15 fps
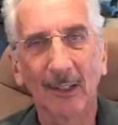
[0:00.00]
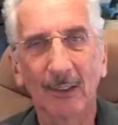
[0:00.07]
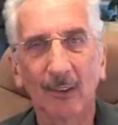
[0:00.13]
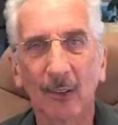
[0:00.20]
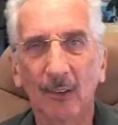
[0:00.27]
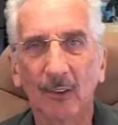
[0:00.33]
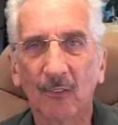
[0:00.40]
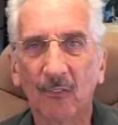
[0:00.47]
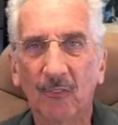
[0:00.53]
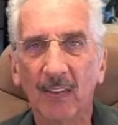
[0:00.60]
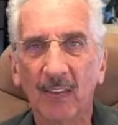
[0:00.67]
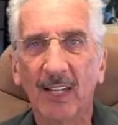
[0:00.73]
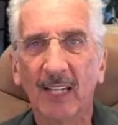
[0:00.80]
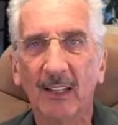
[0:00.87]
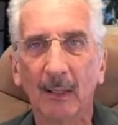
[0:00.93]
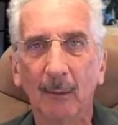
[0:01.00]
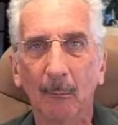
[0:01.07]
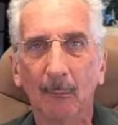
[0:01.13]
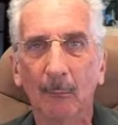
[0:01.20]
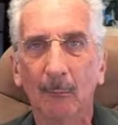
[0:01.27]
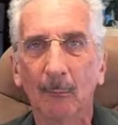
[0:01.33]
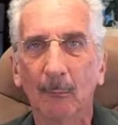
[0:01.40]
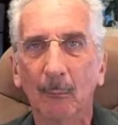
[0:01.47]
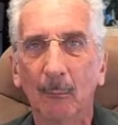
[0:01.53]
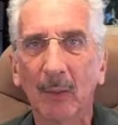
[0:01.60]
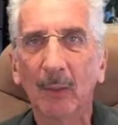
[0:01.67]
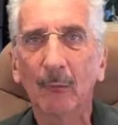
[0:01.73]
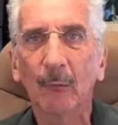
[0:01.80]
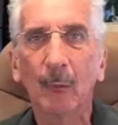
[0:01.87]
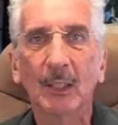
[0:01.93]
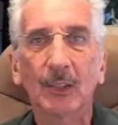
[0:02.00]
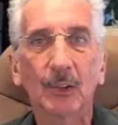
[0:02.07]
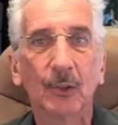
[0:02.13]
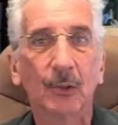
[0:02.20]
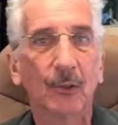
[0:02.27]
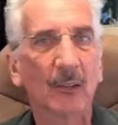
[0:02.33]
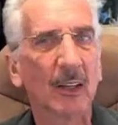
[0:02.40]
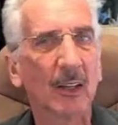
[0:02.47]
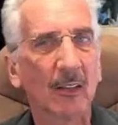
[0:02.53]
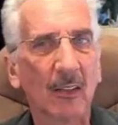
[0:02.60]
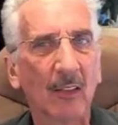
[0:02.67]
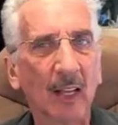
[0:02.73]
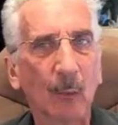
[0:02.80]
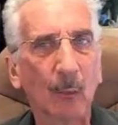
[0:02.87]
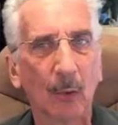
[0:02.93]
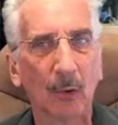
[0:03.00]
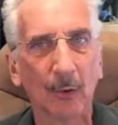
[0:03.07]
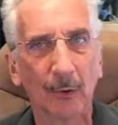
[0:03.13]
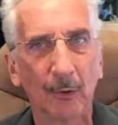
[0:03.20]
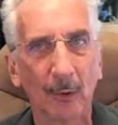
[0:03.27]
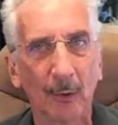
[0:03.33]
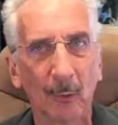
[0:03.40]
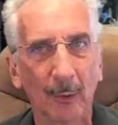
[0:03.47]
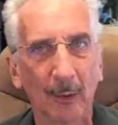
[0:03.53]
then just feed them information that they want to know